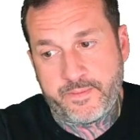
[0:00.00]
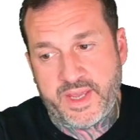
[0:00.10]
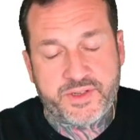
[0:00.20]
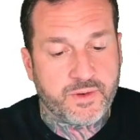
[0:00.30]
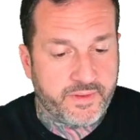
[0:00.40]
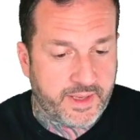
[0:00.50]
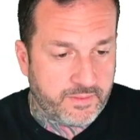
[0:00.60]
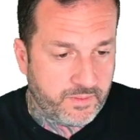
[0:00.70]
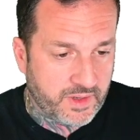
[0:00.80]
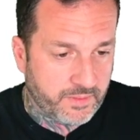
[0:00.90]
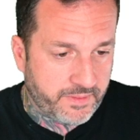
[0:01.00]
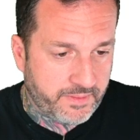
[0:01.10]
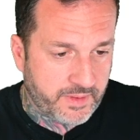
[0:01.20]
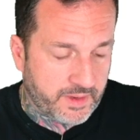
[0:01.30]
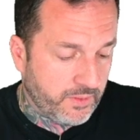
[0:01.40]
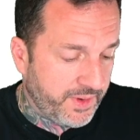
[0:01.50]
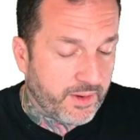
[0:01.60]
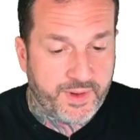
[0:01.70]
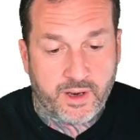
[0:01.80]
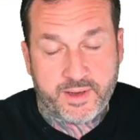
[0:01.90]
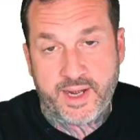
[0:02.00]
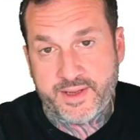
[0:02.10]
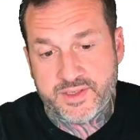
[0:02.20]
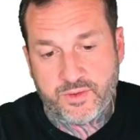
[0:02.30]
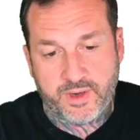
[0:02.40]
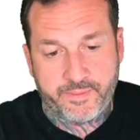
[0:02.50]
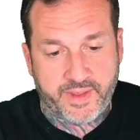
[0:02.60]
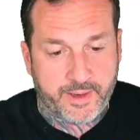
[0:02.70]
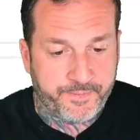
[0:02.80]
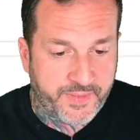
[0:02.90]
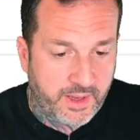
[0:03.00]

make sure that you know uh, we we aren't getting screwed up there.